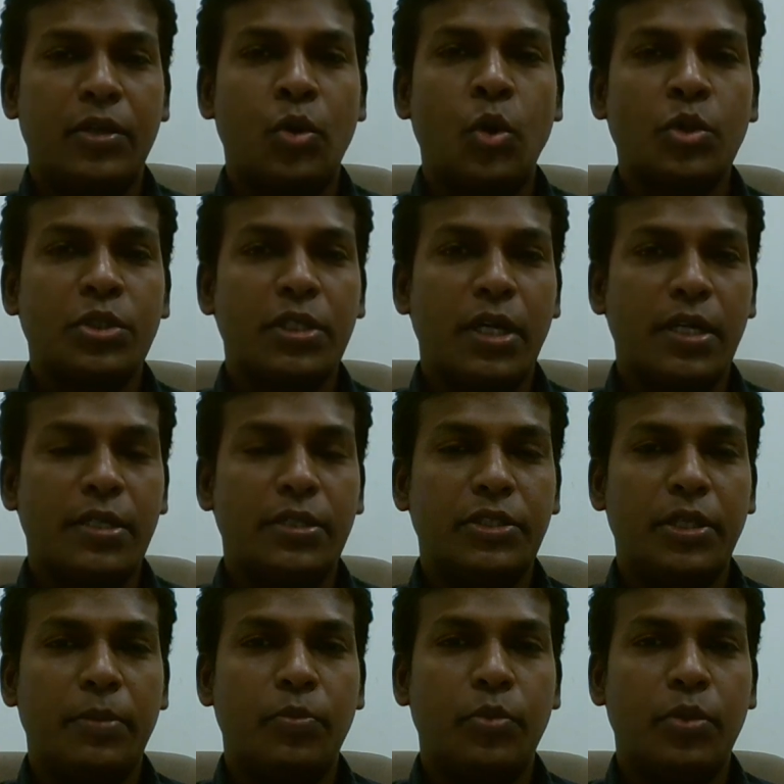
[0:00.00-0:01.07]
Coast Guard
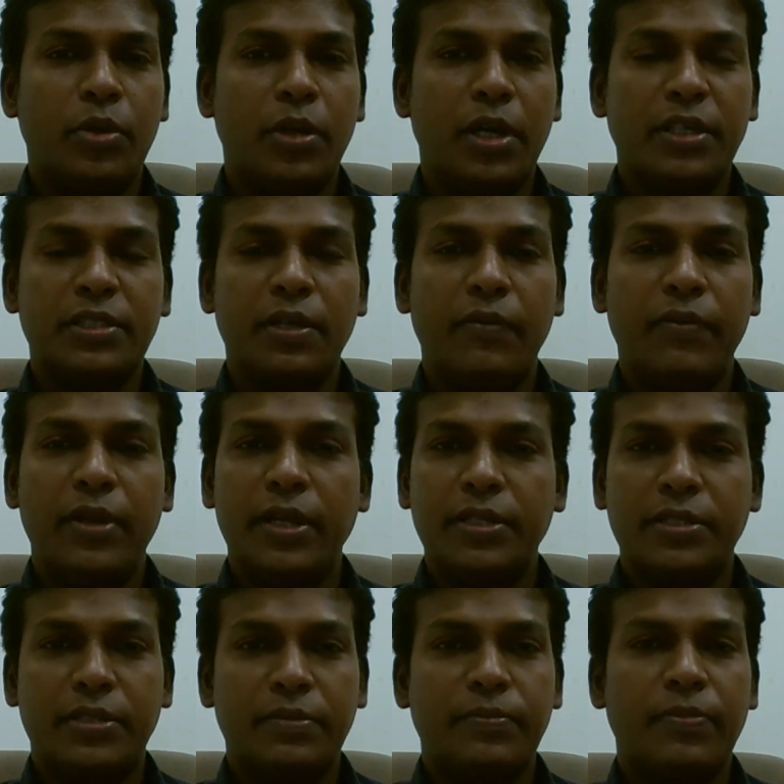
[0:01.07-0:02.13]
ship or
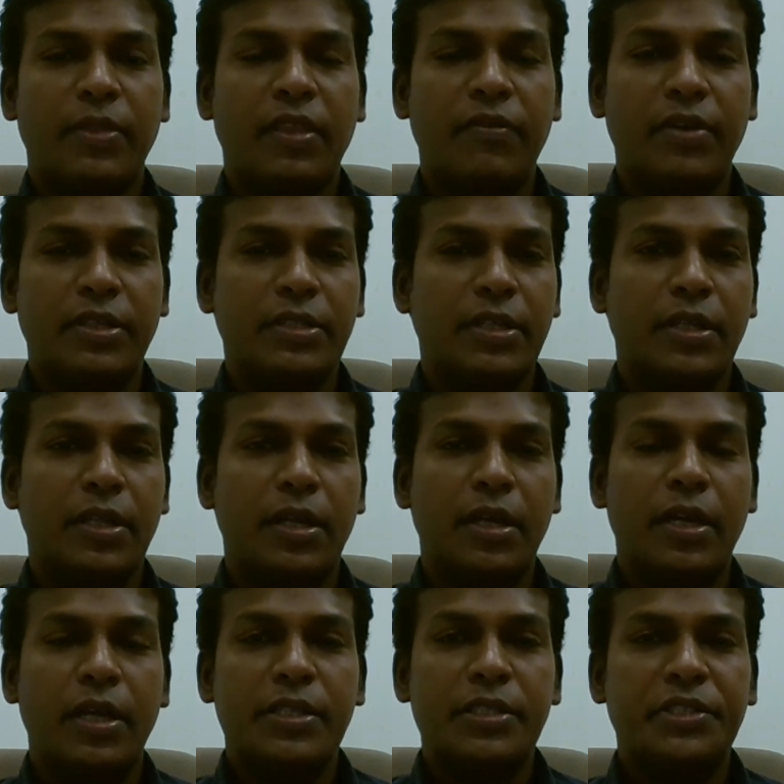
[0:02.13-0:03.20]
surveillance vessel
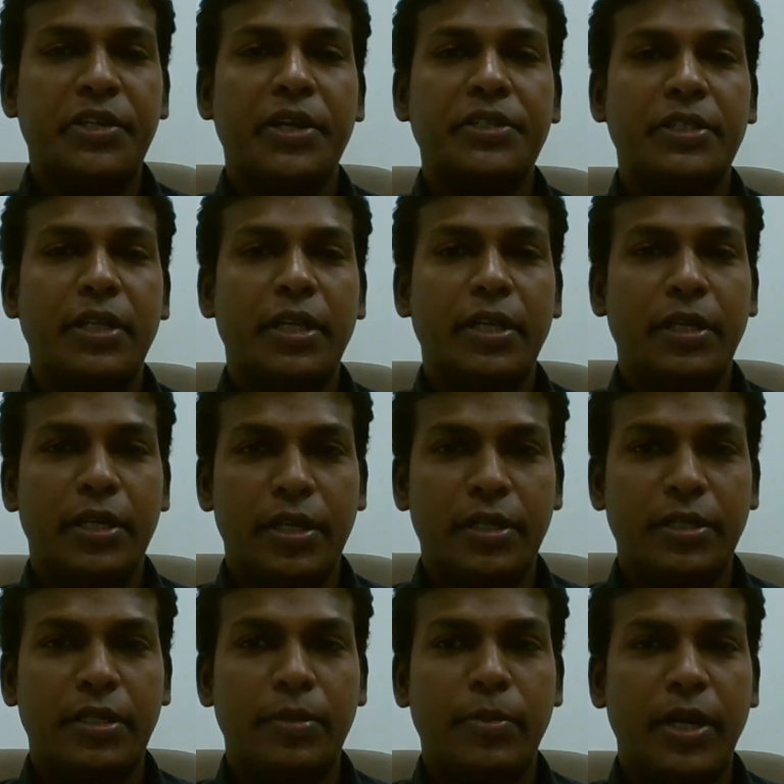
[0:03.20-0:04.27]
stationing near
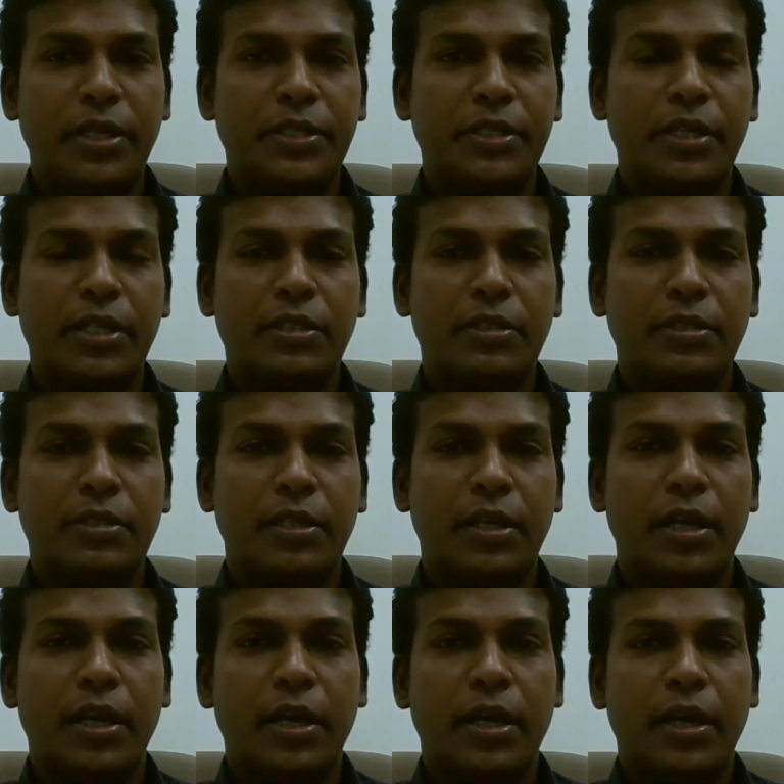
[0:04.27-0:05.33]
the Malaysia's
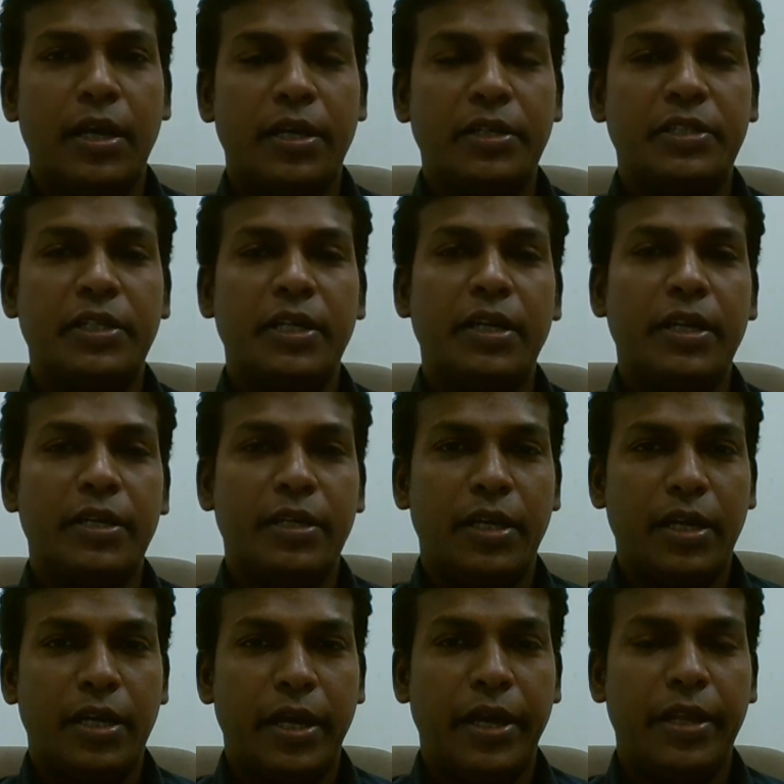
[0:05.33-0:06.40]
drilling
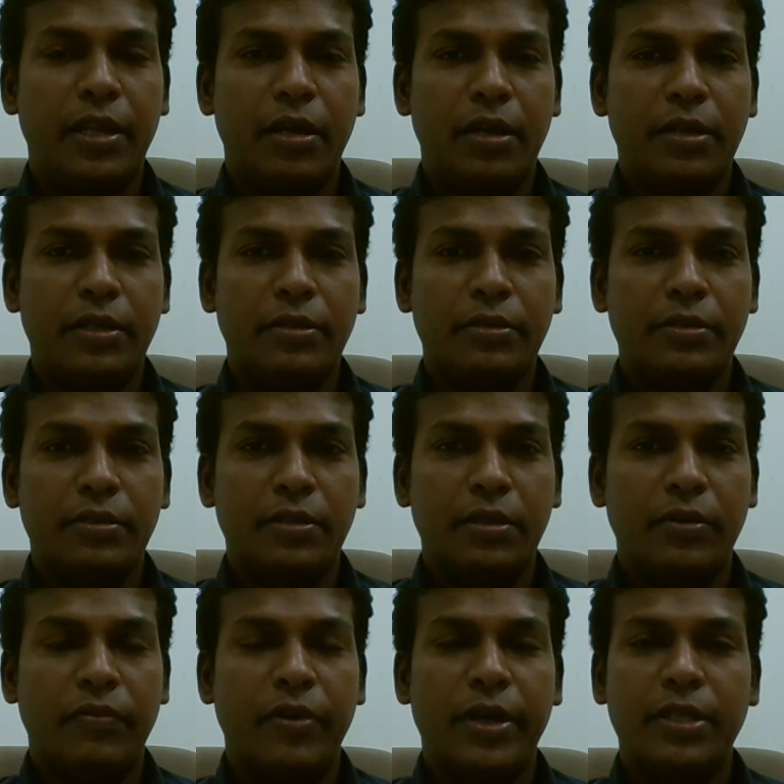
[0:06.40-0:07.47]
area,
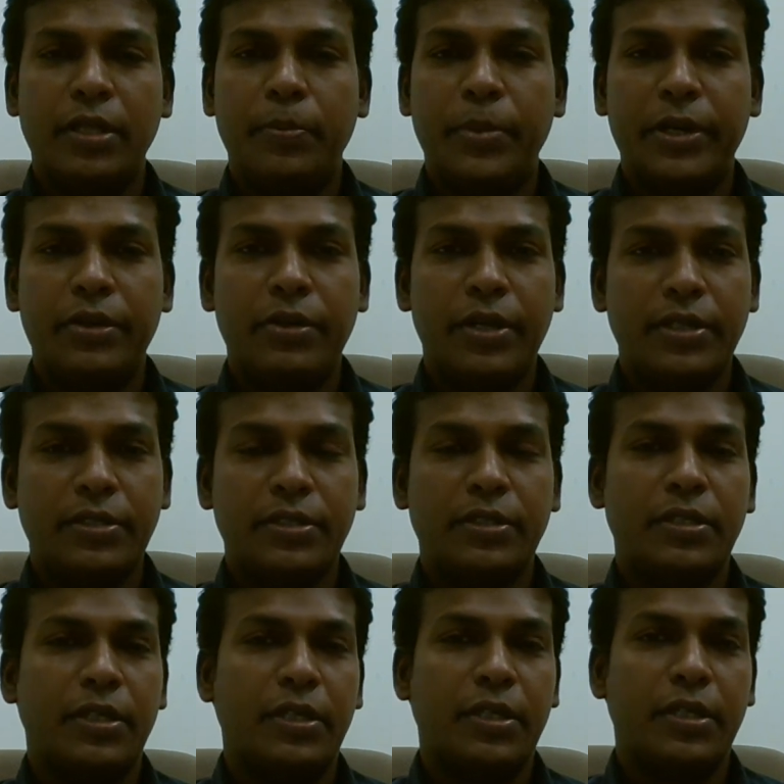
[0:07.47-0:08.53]
where the Petronas
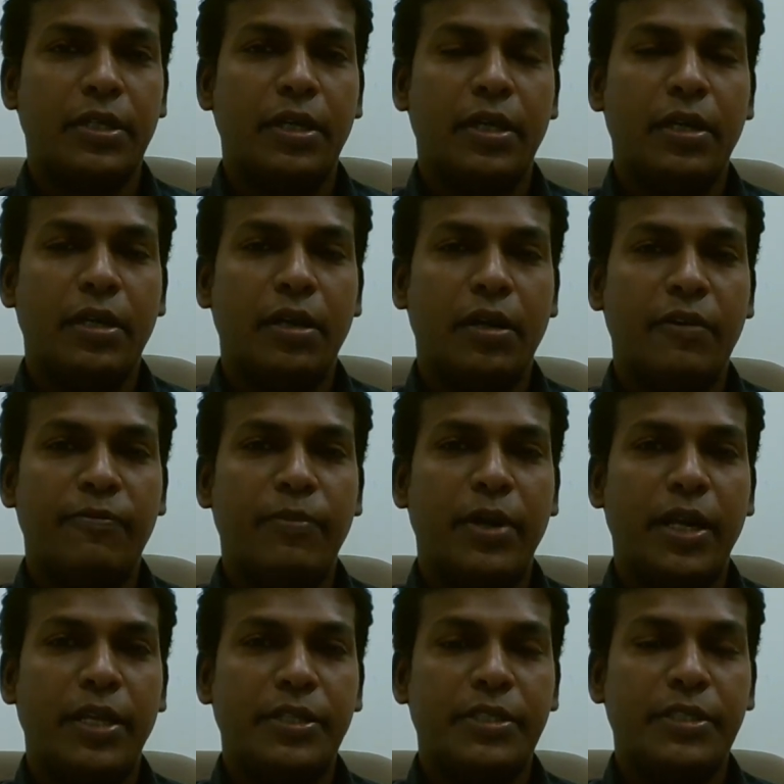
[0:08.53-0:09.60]
of
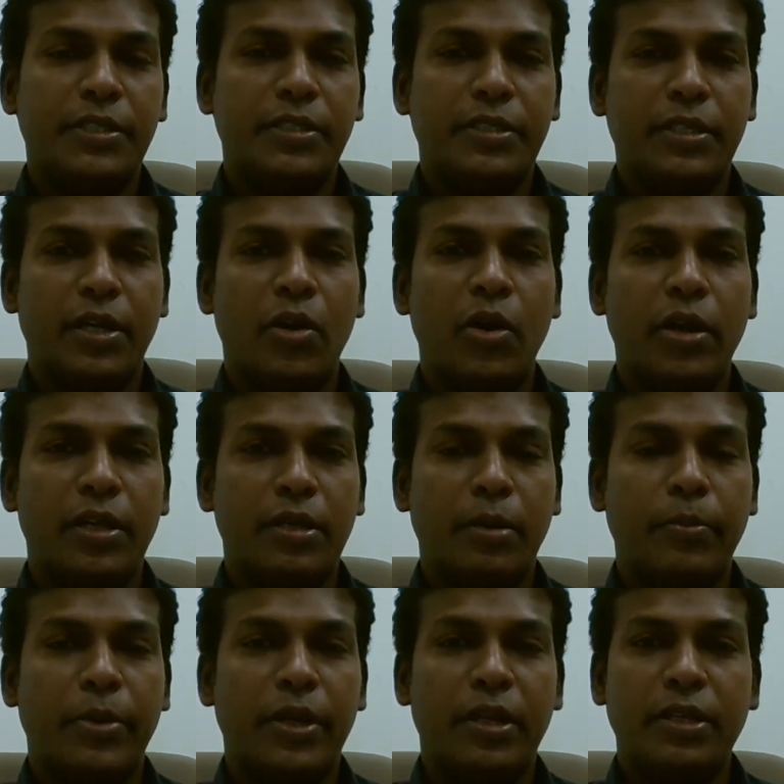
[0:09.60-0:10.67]
Malaysian's oil
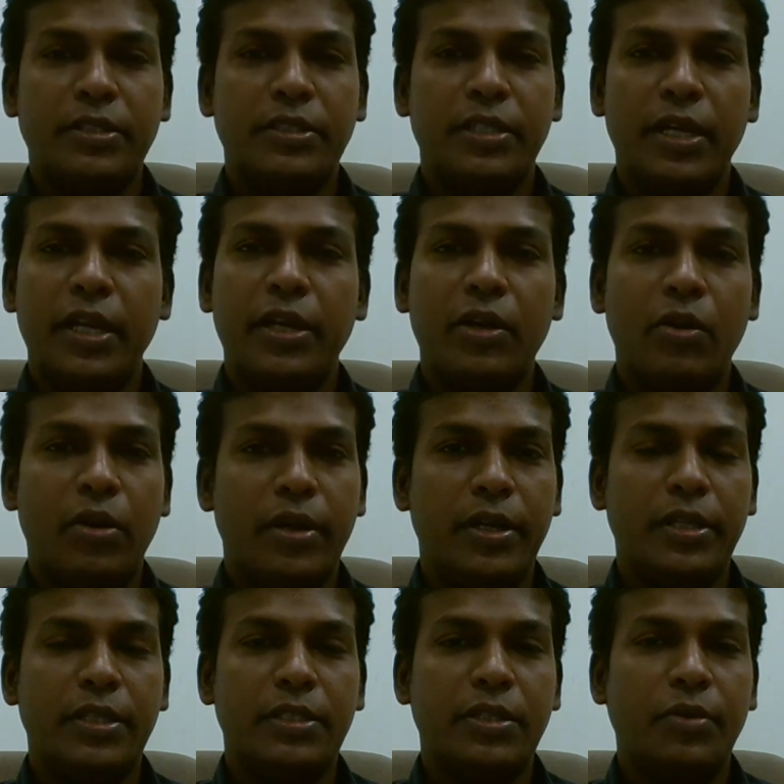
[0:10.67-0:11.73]
company is drilling oil
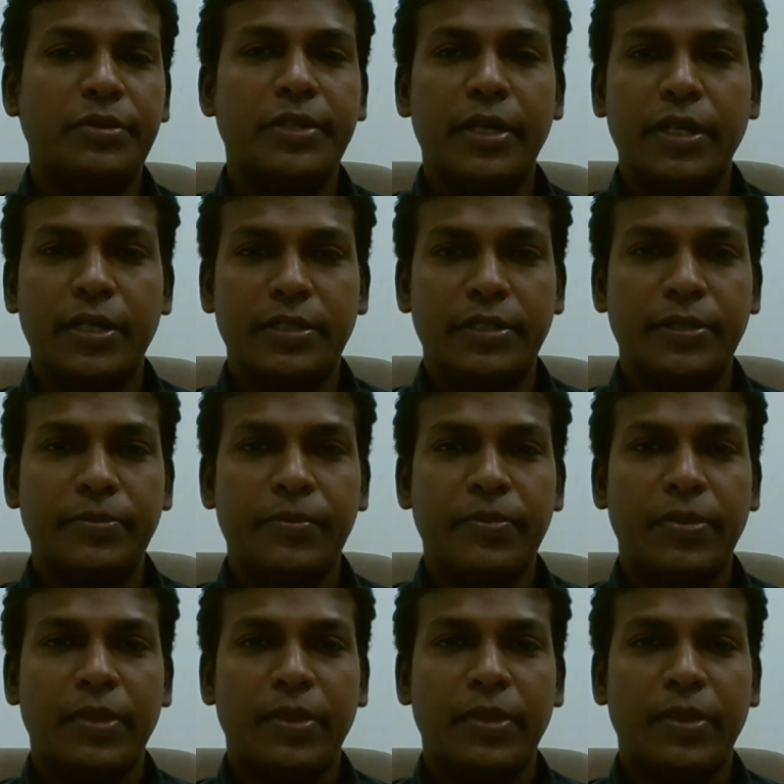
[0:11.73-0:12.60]
in the South China Sea,